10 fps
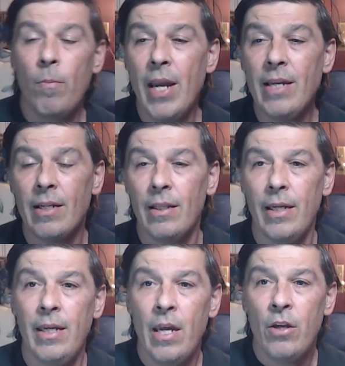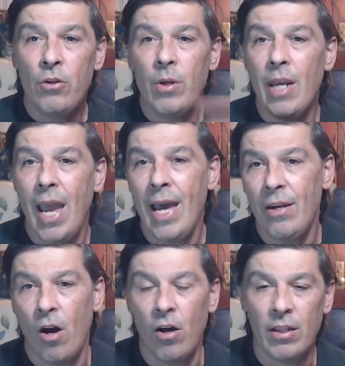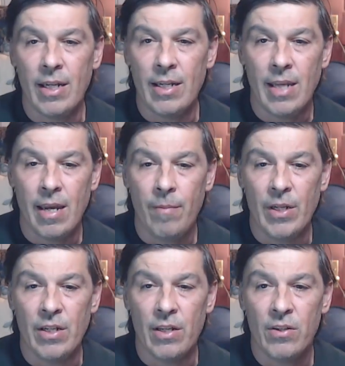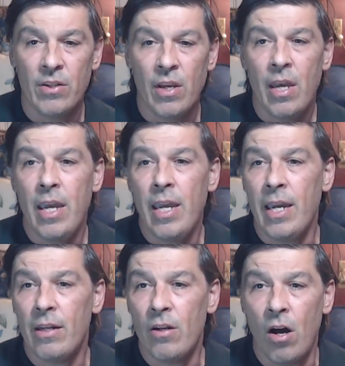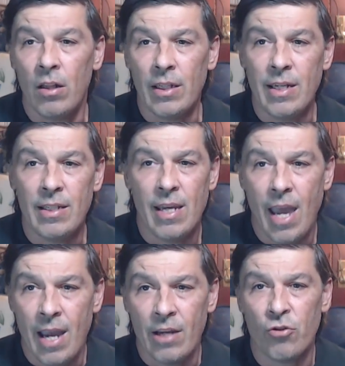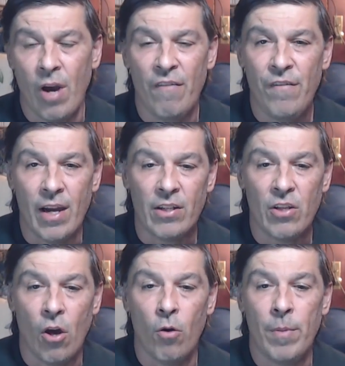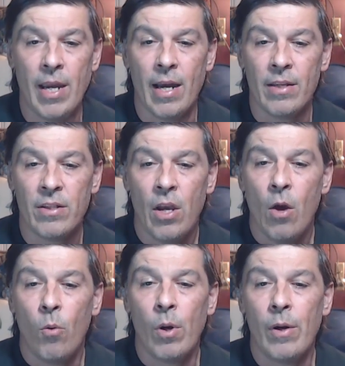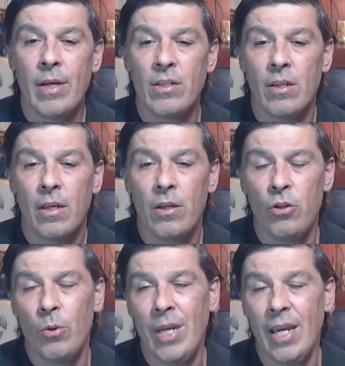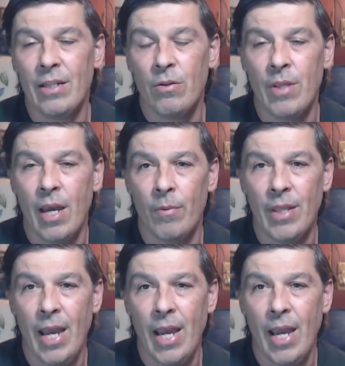basically you can add all these images and all these extra effects to OBS, whereas you can't do that with